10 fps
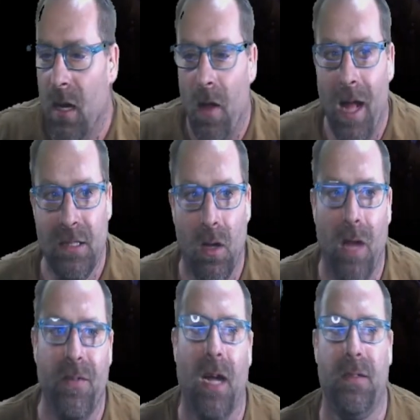that's all
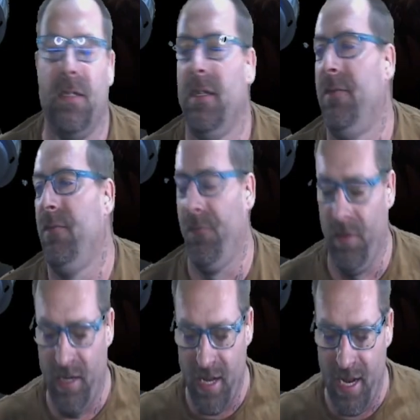I've got to do for
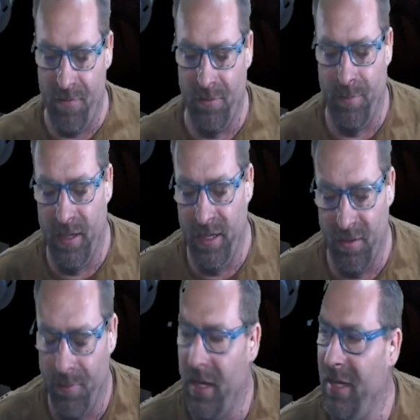today, everybody, as
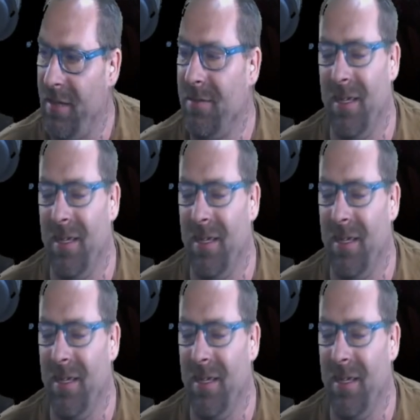my